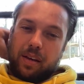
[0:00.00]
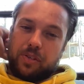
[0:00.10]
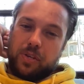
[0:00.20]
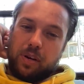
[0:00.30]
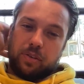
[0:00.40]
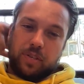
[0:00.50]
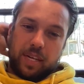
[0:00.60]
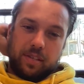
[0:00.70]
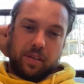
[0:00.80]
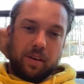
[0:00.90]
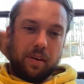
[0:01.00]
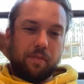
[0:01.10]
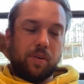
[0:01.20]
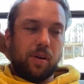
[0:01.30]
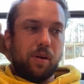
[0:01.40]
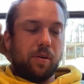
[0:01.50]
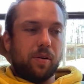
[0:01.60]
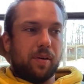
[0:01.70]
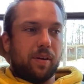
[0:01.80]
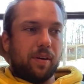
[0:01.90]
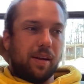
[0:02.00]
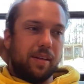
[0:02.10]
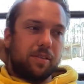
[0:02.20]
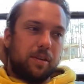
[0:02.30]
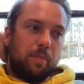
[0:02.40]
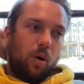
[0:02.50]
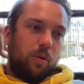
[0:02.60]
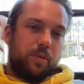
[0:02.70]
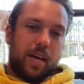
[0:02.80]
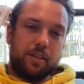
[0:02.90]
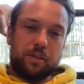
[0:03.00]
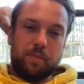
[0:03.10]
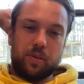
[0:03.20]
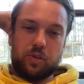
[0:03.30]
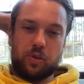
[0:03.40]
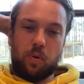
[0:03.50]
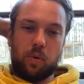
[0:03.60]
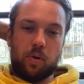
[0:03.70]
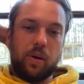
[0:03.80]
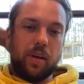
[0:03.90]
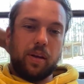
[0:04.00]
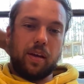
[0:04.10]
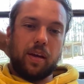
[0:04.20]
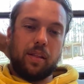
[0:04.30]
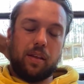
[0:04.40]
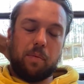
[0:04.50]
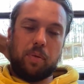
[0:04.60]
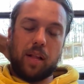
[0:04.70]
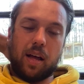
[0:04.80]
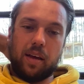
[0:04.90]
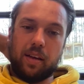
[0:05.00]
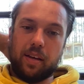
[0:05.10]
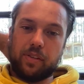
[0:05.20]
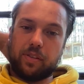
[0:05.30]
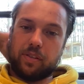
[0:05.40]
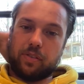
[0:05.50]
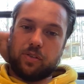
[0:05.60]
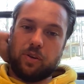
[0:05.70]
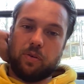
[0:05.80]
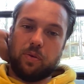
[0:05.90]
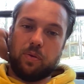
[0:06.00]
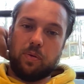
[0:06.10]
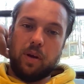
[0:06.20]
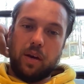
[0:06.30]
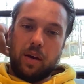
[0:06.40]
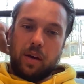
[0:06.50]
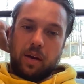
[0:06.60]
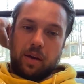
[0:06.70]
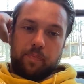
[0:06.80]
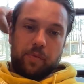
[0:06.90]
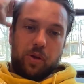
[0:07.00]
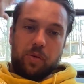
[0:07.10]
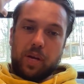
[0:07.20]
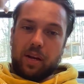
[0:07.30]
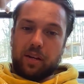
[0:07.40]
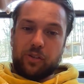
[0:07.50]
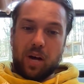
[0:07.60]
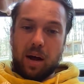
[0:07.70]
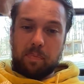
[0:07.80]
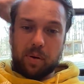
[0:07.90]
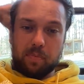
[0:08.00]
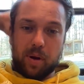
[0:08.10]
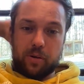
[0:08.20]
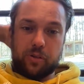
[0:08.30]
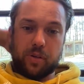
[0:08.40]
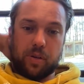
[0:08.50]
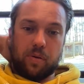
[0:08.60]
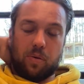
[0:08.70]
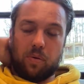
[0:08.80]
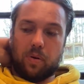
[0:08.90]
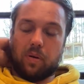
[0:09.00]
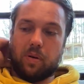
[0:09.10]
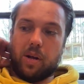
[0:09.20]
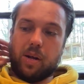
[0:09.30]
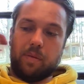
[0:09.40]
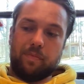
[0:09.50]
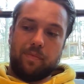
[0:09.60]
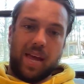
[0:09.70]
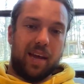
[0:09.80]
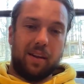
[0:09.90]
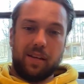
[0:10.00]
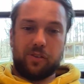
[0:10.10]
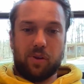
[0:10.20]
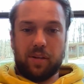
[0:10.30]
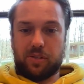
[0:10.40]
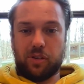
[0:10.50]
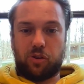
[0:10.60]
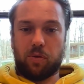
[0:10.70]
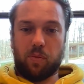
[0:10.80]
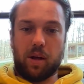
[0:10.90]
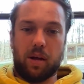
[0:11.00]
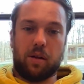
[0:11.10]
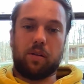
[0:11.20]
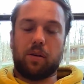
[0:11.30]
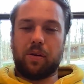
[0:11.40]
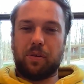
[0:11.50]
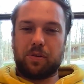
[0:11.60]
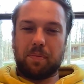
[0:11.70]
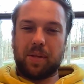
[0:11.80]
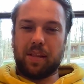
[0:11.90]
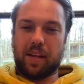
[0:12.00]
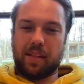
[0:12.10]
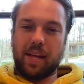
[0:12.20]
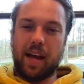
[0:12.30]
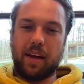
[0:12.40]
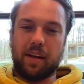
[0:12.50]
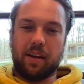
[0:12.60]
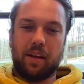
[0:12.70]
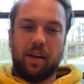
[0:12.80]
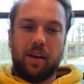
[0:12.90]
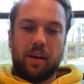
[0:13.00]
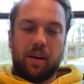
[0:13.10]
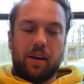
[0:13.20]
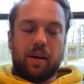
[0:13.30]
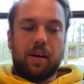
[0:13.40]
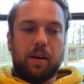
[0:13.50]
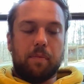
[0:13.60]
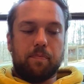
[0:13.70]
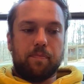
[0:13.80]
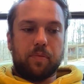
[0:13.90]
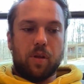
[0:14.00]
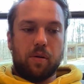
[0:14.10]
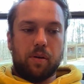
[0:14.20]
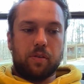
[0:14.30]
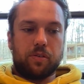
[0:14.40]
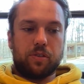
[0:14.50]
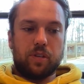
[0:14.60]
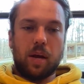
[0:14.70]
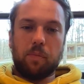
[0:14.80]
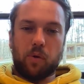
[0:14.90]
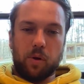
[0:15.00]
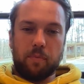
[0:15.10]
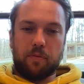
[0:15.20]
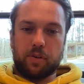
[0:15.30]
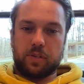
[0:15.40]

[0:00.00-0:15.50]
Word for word: seeker sensitive, you know, you're getting some Old Testament story and then applying it to you getting a job promotion or um, handling transition well or, you know, something like that. And um, though there's some room for